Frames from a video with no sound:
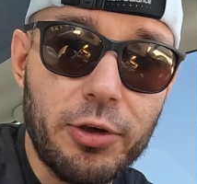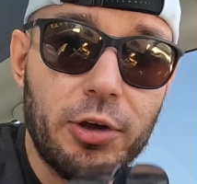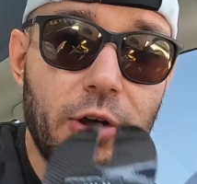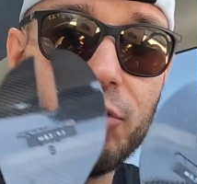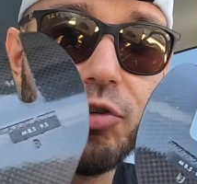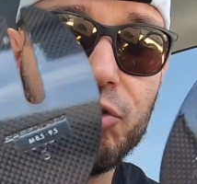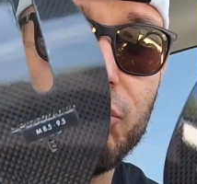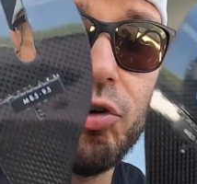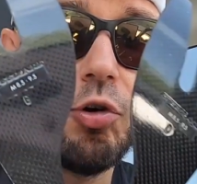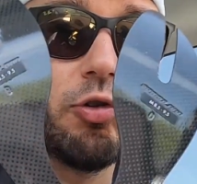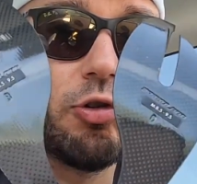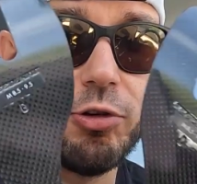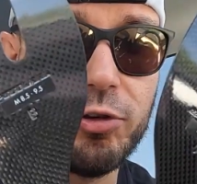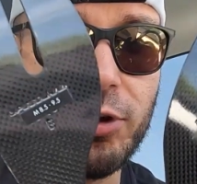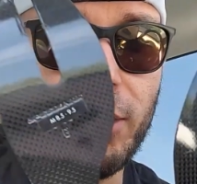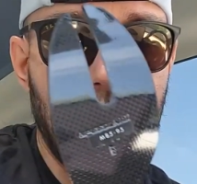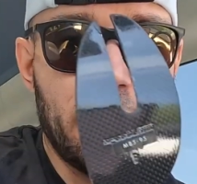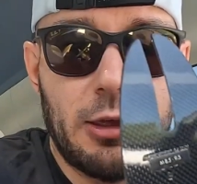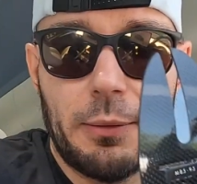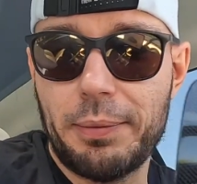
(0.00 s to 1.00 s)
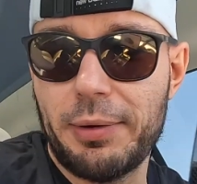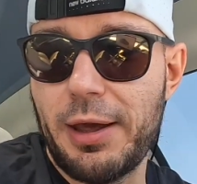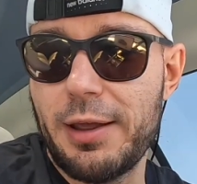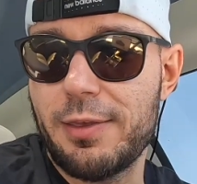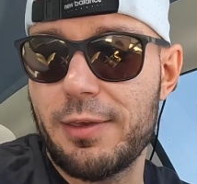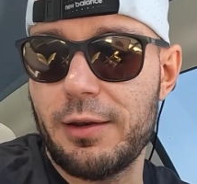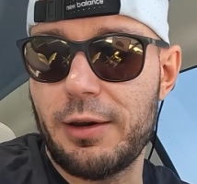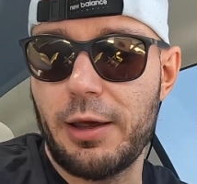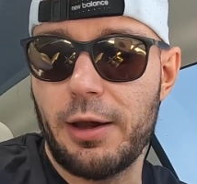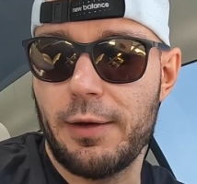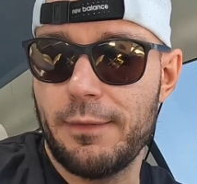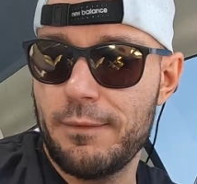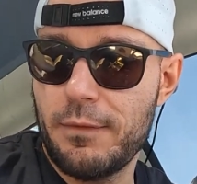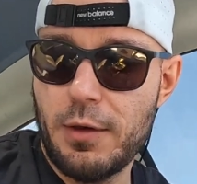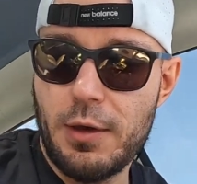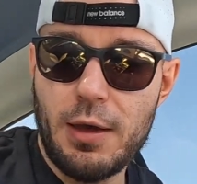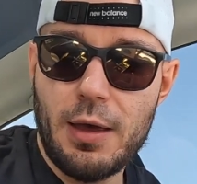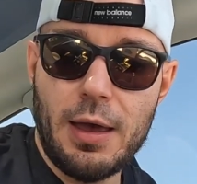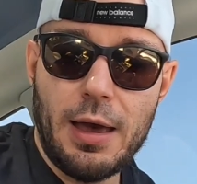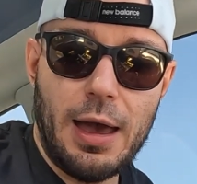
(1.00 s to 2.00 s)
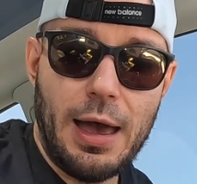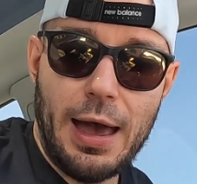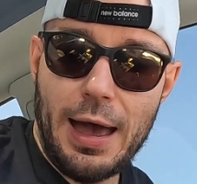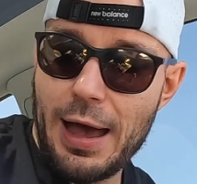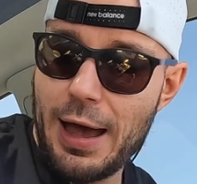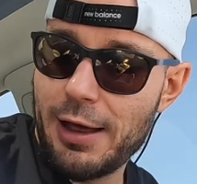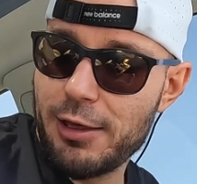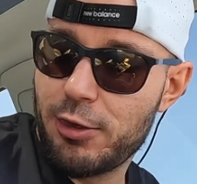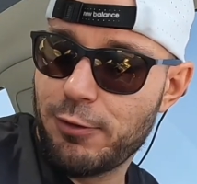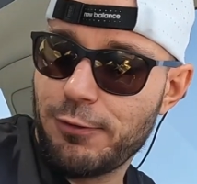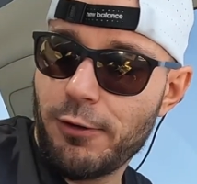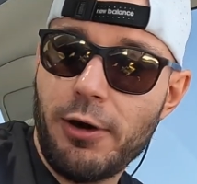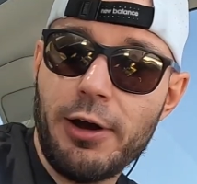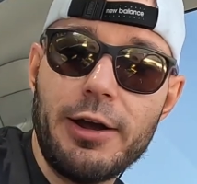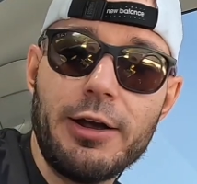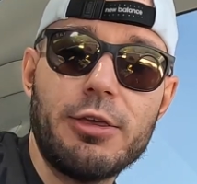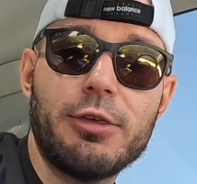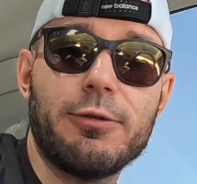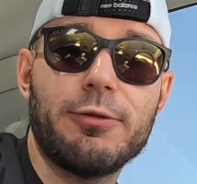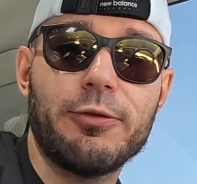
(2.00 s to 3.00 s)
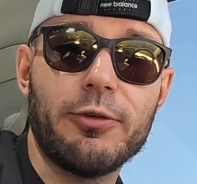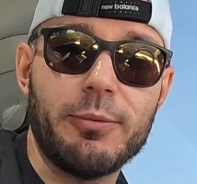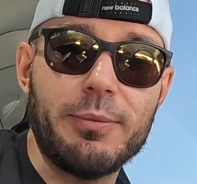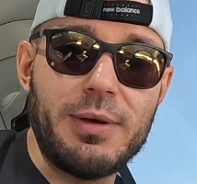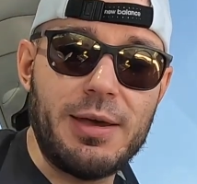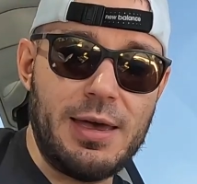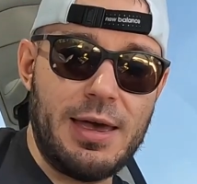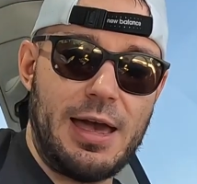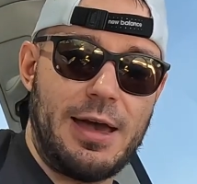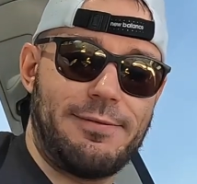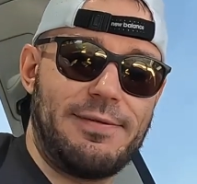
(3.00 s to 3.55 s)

a good shoe, just toss the plates in there. As far as for me,